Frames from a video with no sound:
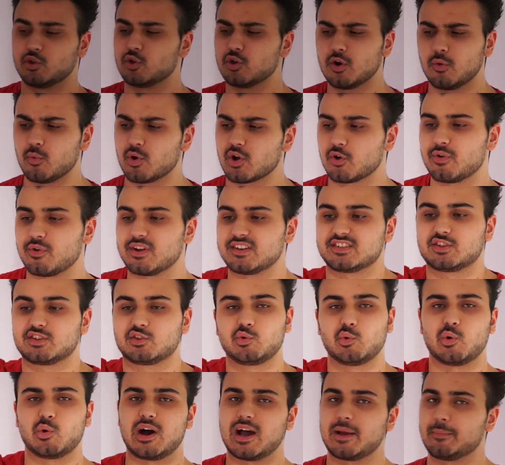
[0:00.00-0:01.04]
You don't want to raise it
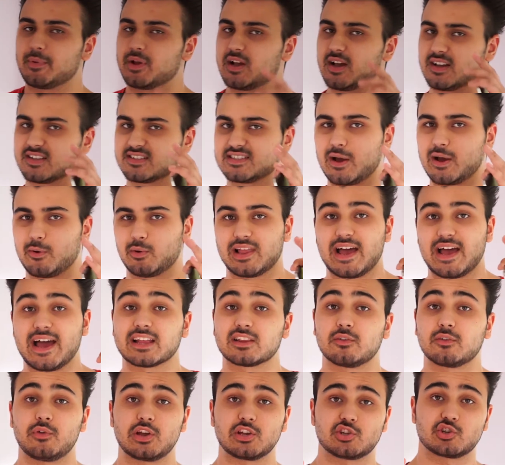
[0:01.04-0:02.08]
too high because that will
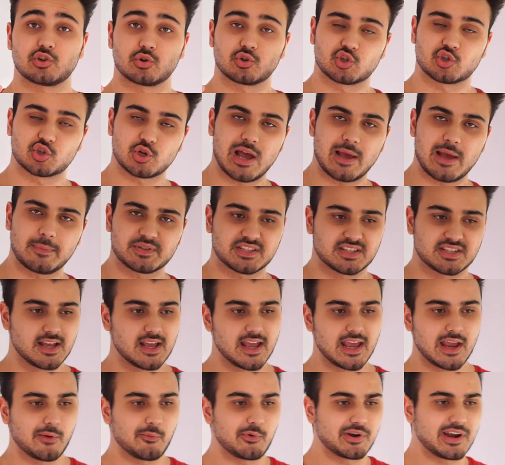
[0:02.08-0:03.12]
activate your traps,
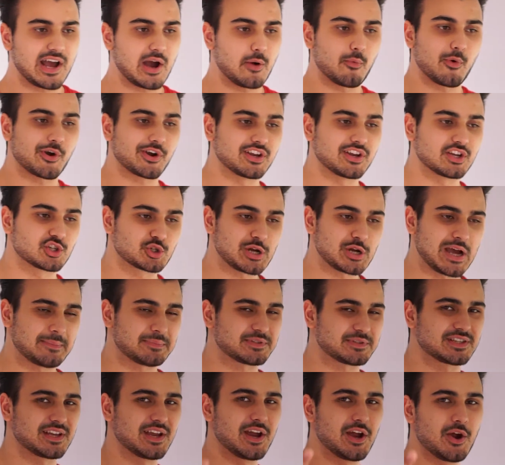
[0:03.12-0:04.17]
and we're not working
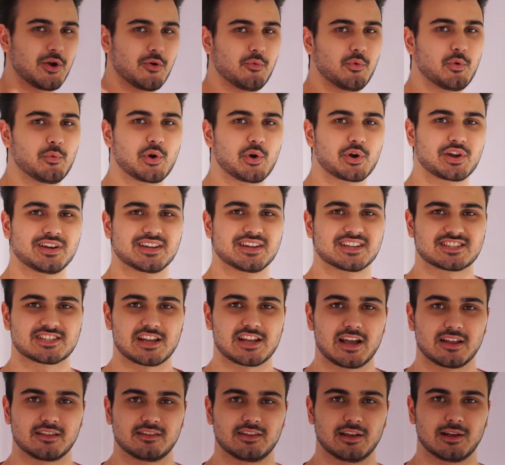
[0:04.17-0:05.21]
traps, we're working the
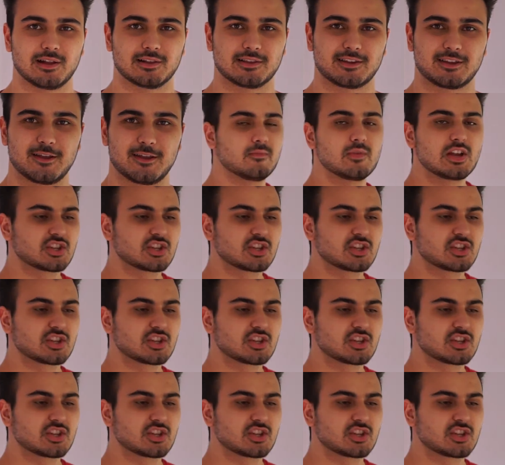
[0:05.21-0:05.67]
side delt.